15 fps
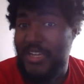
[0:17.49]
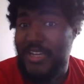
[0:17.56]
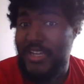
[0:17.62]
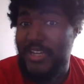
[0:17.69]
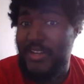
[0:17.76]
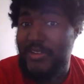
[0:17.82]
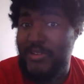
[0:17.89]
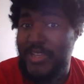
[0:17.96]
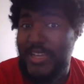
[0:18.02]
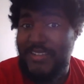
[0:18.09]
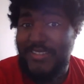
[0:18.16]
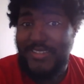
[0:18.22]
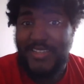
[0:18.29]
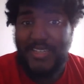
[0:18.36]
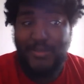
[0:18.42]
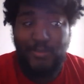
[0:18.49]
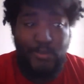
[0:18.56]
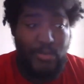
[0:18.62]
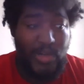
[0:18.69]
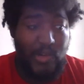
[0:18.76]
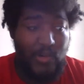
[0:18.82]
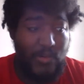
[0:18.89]
You know, that's it.
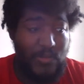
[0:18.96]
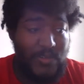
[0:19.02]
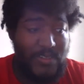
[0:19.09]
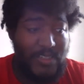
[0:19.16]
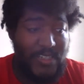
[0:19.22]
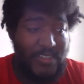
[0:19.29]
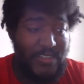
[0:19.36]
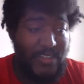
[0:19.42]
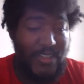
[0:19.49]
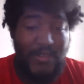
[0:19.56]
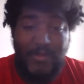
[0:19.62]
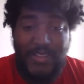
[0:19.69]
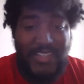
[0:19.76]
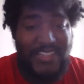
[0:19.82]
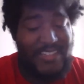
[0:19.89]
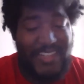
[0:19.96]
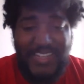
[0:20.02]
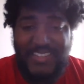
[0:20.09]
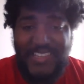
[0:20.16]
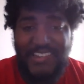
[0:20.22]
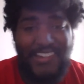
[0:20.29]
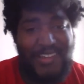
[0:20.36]
Bowl season. Let's
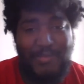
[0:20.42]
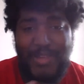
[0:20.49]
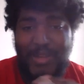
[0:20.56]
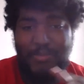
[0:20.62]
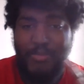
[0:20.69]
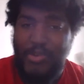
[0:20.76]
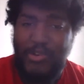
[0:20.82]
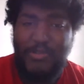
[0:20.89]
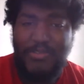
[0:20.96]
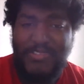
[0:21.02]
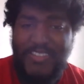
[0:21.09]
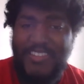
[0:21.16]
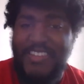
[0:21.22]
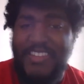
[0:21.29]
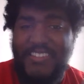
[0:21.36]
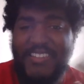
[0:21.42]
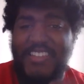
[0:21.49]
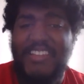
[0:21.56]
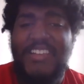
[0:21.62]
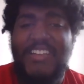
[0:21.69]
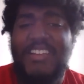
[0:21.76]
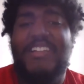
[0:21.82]
not talk about bowl season.